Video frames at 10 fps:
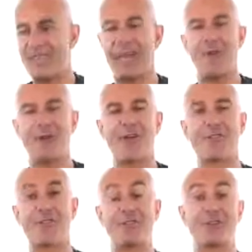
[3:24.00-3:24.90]
thing I want to
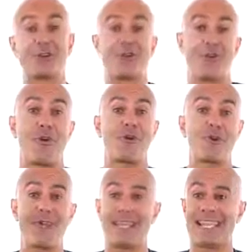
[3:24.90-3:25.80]
offer to you to grow
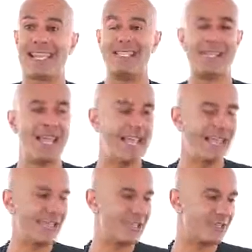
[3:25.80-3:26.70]
great kids
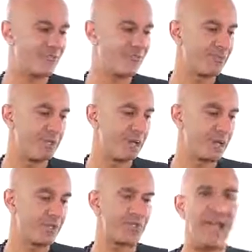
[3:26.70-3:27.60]
is
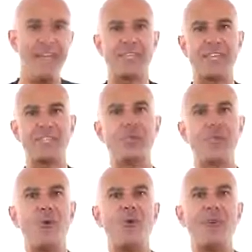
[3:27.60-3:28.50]
science has
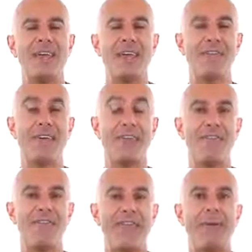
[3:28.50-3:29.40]
shown that a
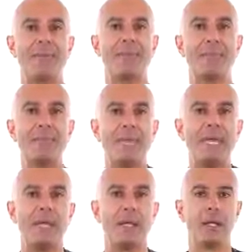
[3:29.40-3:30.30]
family
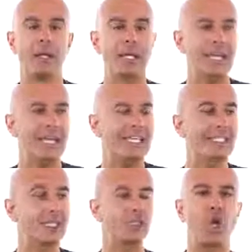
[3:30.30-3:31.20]
meal
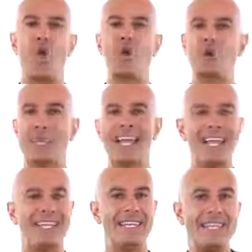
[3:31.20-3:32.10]
is a total
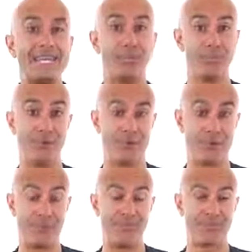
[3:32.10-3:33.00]
needle mover.